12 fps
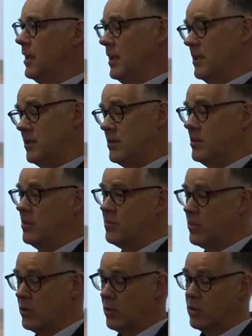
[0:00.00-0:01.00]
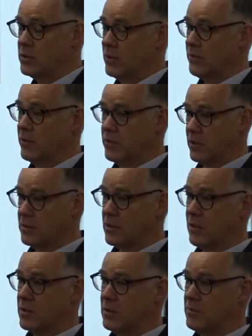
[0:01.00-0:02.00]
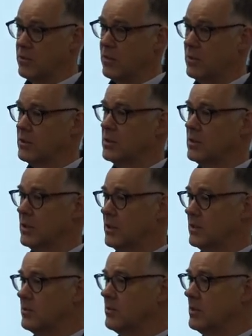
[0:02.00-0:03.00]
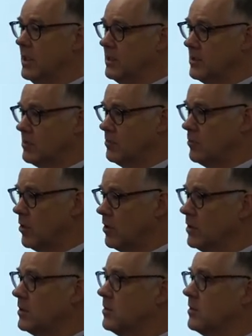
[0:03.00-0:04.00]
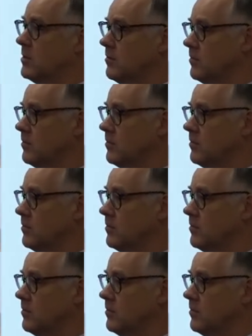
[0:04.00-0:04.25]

into your bores. If you've got salty bores, it's rocks,